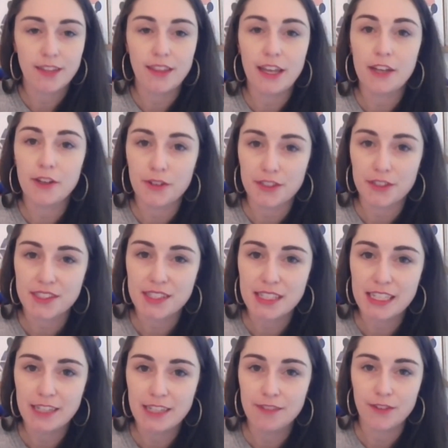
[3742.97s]
Thank you,
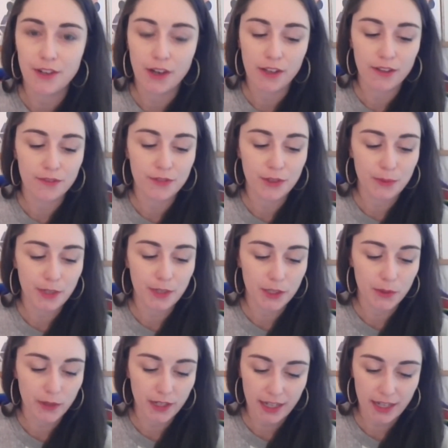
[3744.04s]
Christine, for all of your work
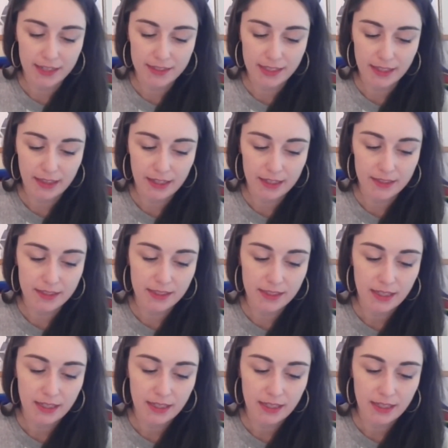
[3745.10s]
organizing this.